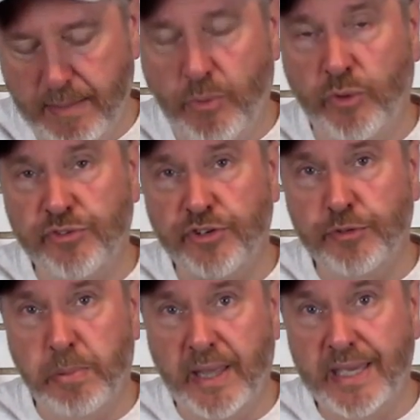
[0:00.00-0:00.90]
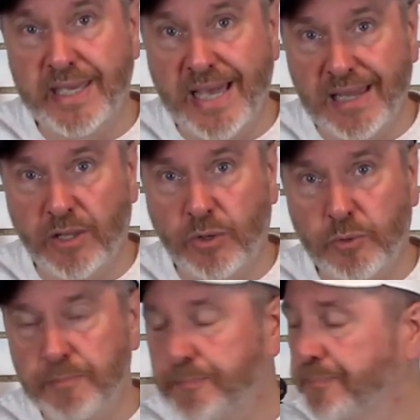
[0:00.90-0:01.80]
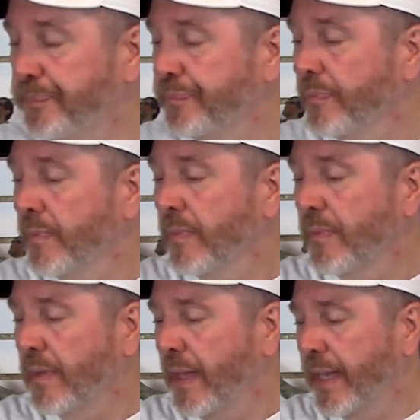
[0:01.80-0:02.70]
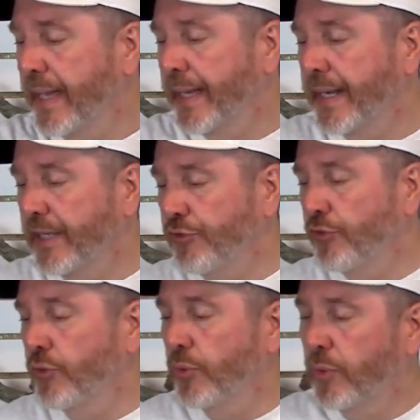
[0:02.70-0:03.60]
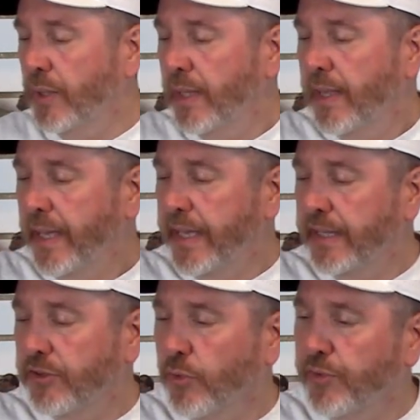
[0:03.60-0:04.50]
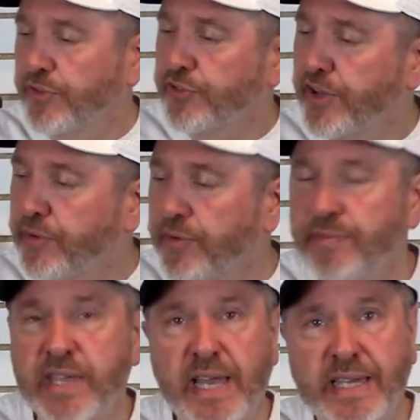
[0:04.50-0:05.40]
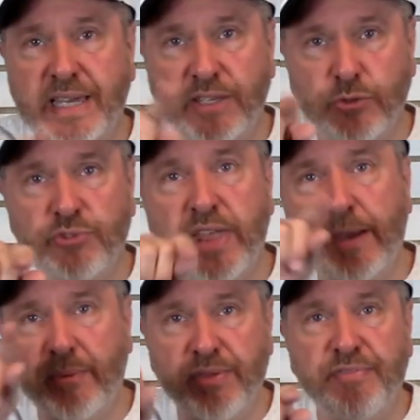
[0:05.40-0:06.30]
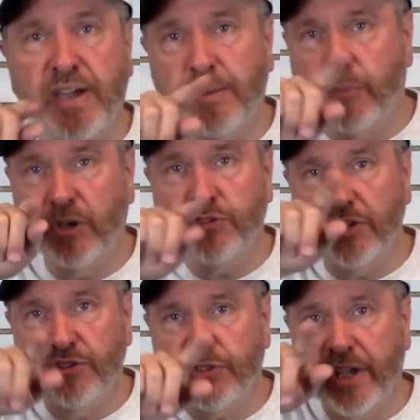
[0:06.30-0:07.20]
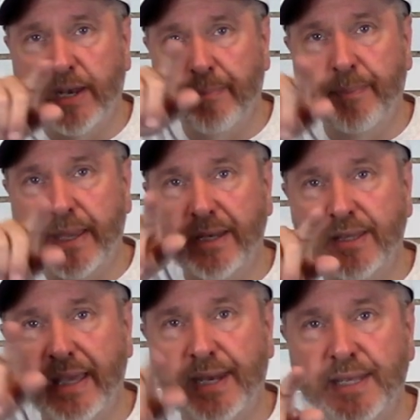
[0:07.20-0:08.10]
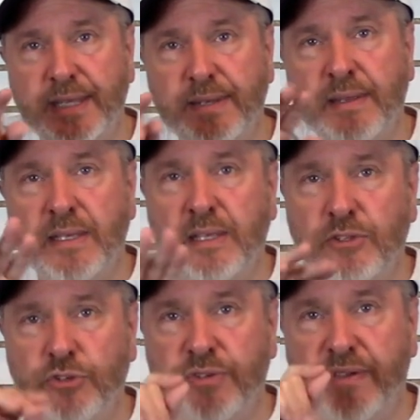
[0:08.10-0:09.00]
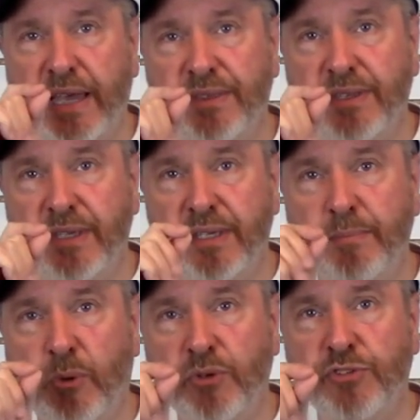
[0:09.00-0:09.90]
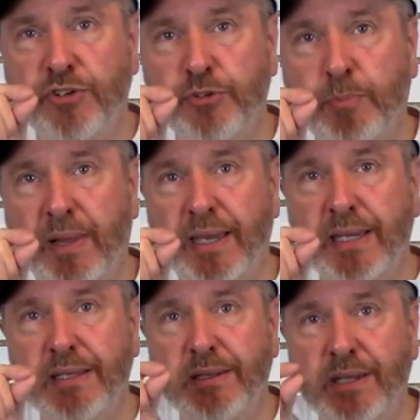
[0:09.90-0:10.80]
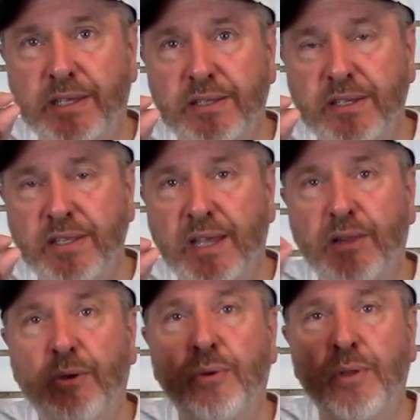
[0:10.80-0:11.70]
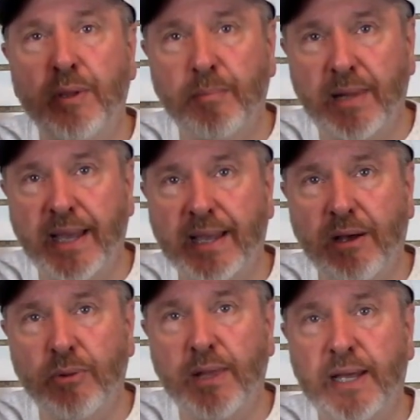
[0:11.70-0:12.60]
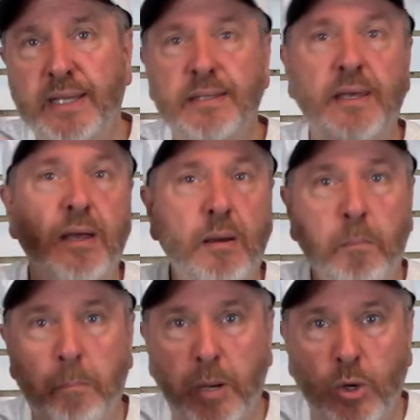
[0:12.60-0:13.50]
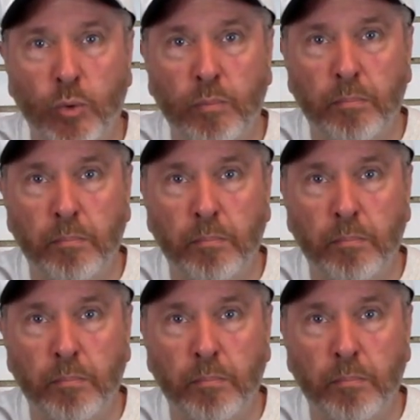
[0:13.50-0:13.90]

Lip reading: Poisonous Plague Yellow, and I drew in toward the center of the eye. I used that with a fine brush. I just kind of painted that in. So you've got the Poisonous Plague, Nicotine Yellow, black outline, boom.